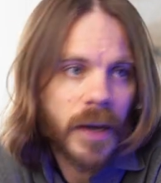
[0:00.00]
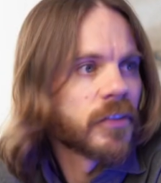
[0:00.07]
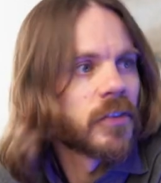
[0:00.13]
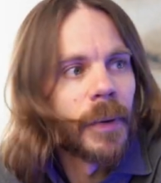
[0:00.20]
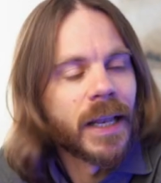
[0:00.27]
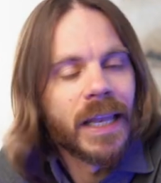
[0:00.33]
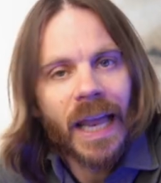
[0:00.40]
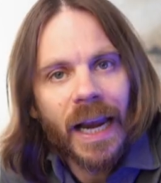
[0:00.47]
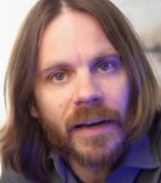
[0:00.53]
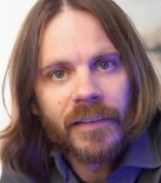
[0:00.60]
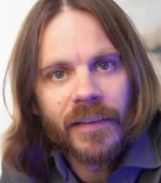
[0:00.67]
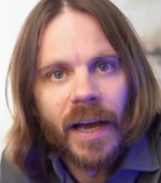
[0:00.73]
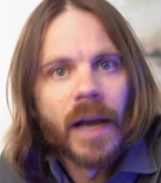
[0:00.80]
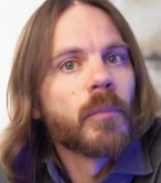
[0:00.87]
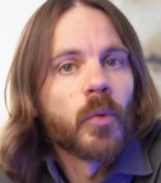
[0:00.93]
I've spent a lot
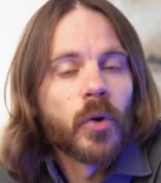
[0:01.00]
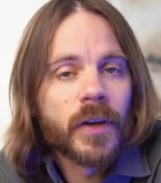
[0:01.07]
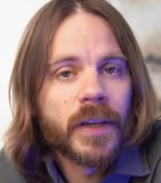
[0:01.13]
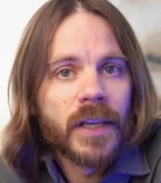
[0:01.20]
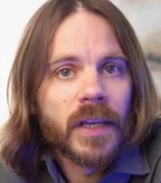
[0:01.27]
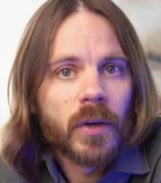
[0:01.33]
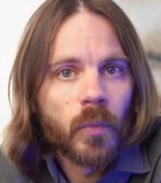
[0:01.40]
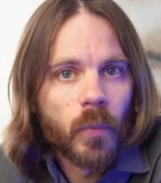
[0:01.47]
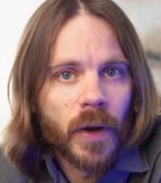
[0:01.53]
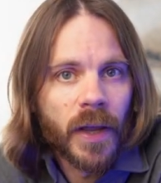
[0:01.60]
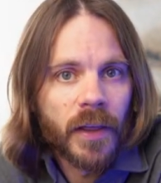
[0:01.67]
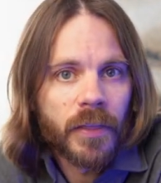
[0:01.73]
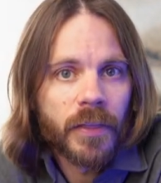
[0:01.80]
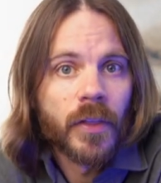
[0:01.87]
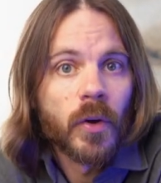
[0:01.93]
of time working
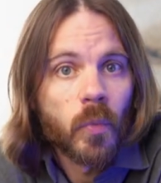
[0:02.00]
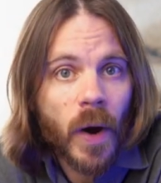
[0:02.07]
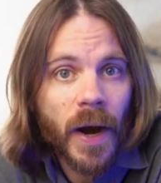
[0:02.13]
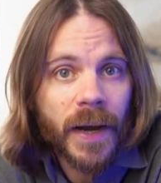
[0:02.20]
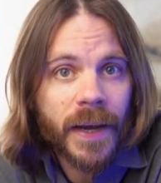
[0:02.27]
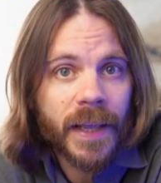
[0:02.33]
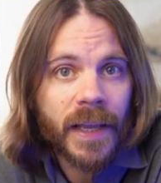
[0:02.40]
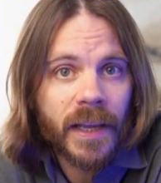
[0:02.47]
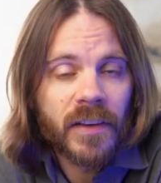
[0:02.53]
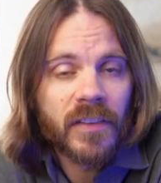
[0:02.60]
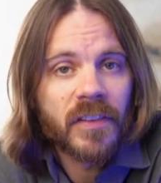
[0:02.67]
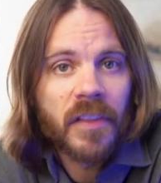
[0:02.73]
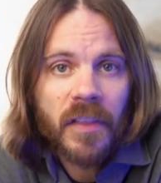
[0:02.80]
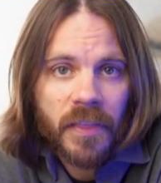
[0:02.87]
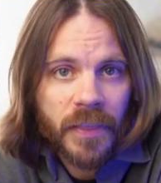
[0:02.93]
with the
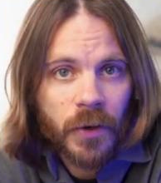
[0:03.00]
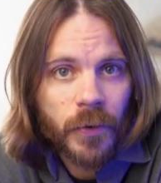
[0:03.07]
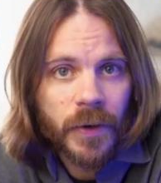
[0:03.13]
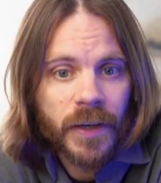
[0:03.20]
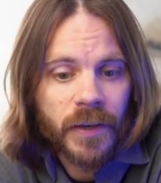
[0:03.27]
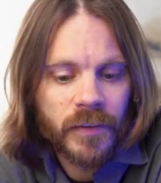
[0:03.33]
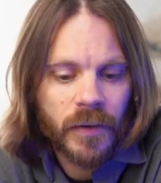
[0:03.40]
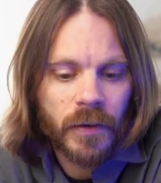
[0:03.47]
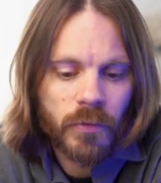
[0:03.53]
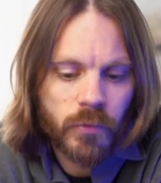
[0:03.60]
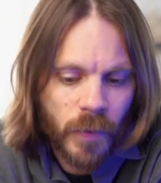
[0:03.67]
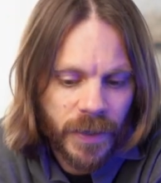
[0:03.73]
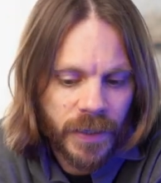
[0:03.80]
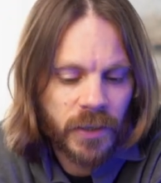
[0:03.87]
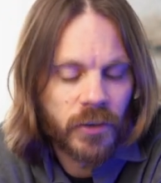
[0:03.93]
writings and the theories of
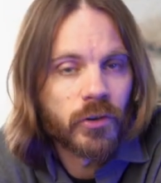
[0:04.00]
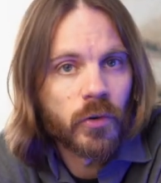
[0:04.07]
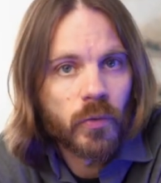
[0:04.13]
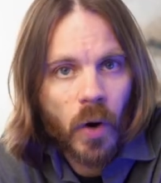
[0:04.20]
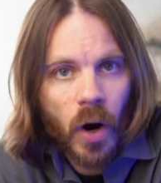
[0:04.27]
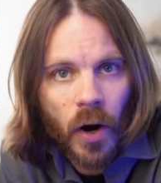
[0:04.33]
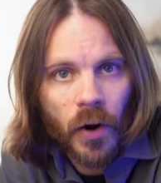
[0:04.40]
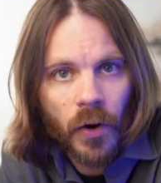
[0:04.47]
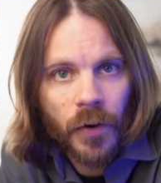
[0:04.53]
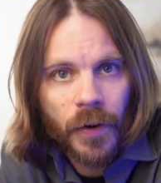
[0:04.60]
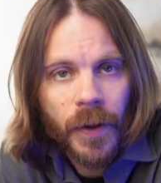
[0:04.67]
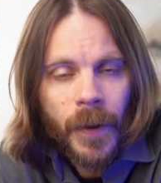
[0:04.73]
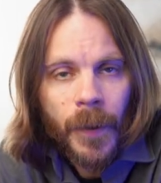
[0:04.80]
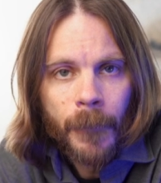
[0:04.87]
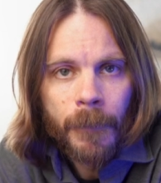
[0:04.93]
René Girard,